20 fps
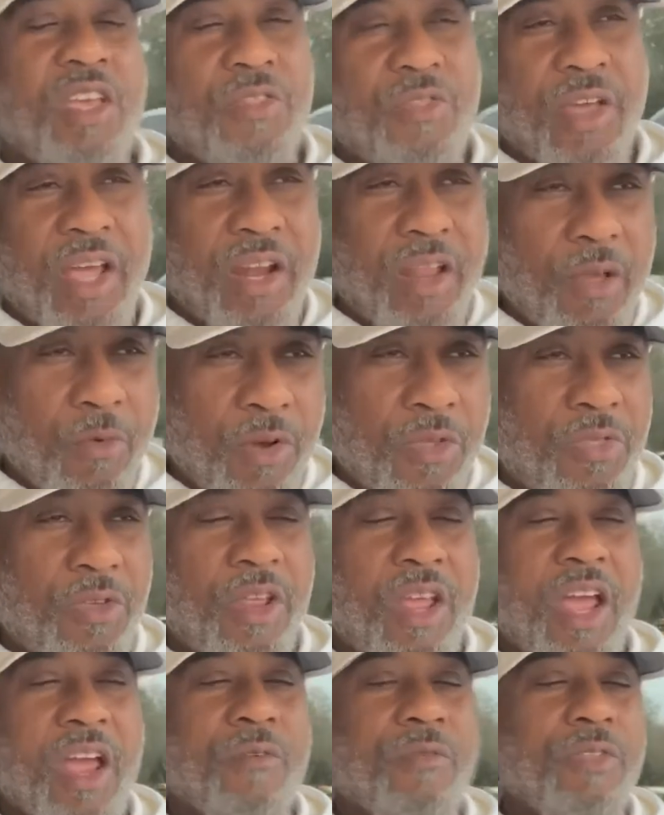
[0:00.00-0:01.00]
that with
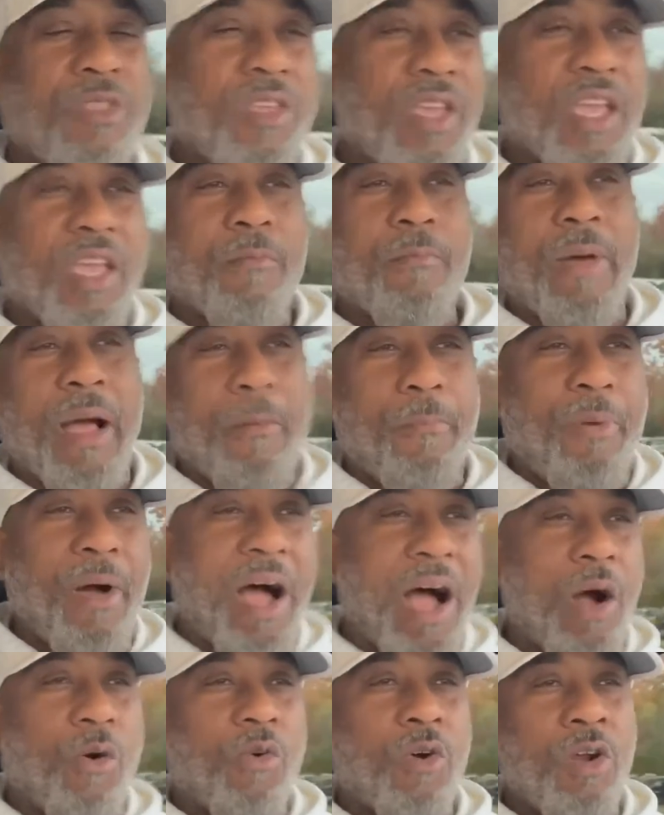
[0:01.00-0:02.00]
everything in my
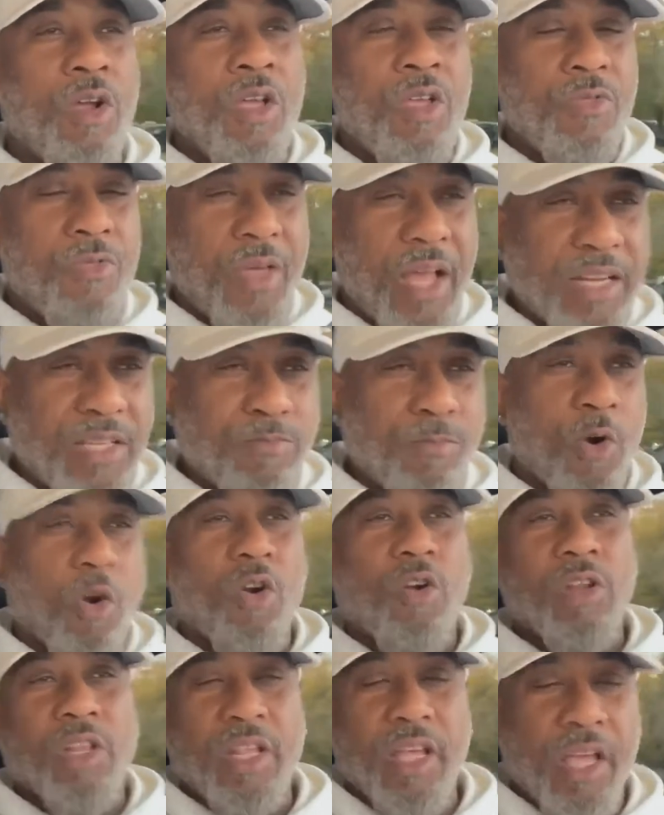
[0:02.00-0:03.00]
power that's
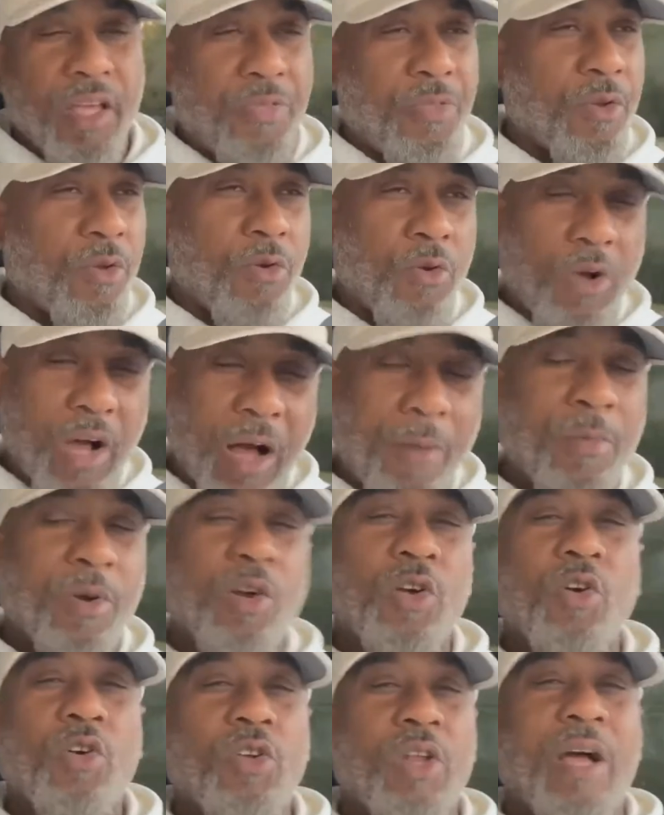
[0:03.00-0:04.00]
moral and ethical,
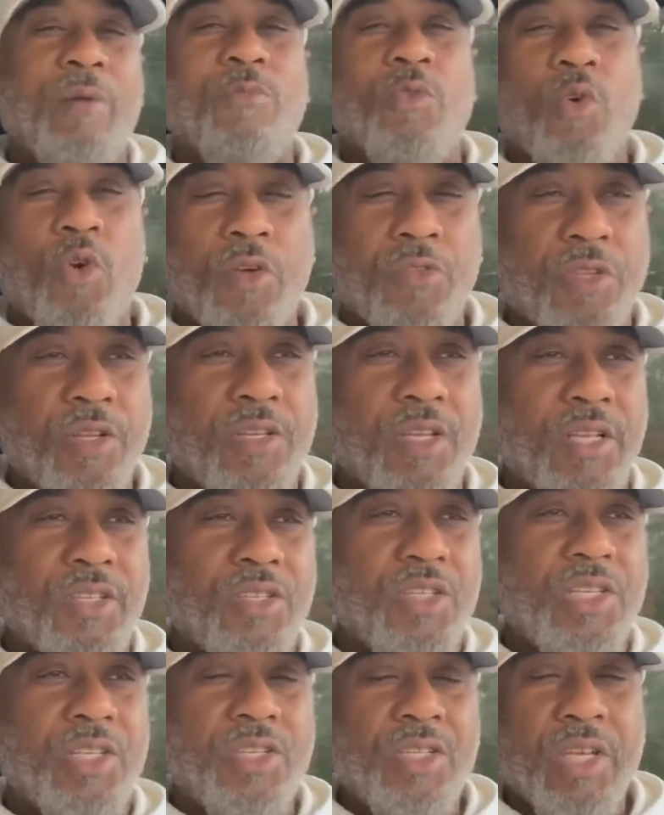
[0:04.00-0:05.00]
I'm going the
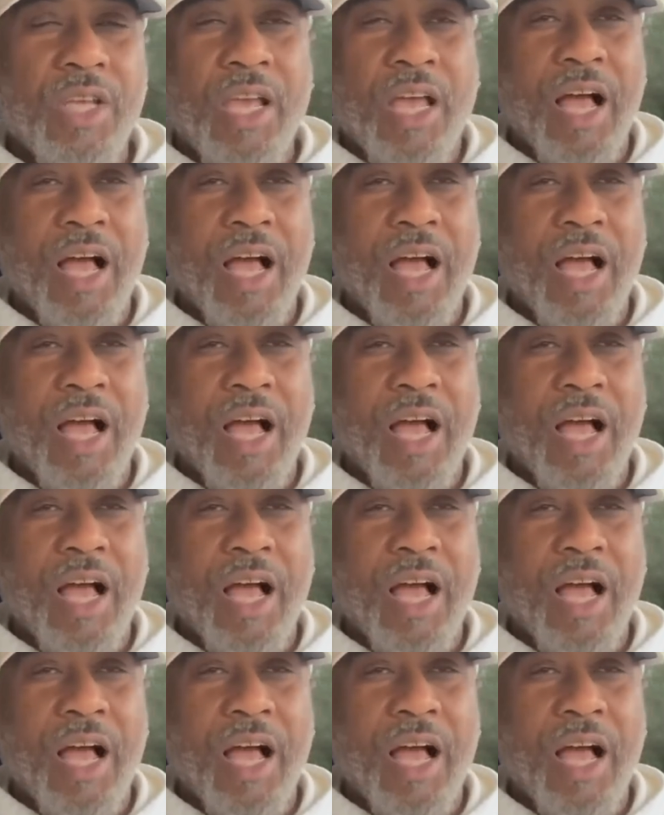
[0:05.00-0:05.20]
distance.